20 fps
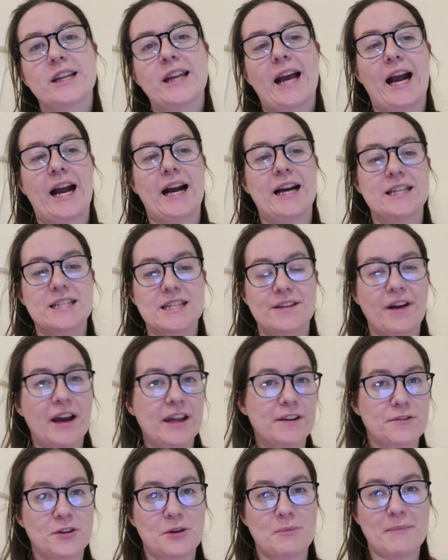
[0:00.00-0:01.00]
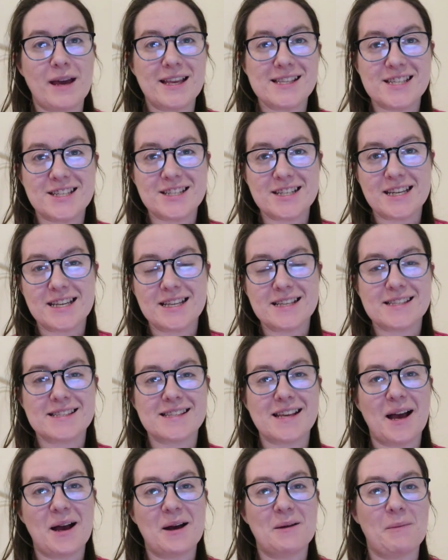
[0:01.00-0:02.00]
and I've had a few messages
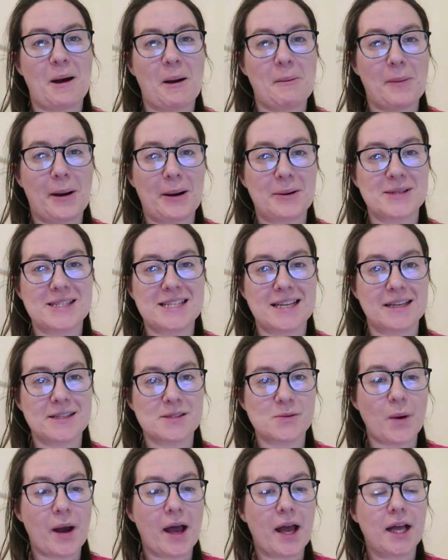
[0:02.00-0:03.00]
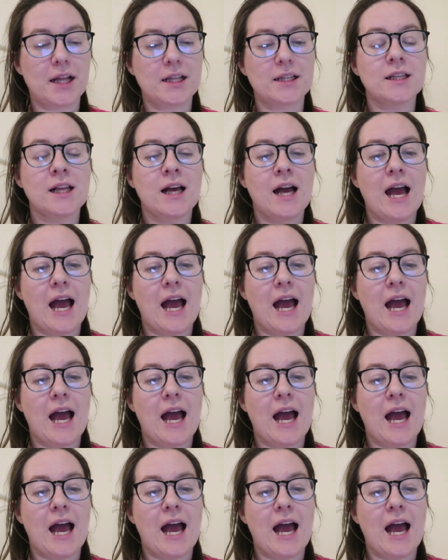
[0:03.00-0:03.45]
about it as well,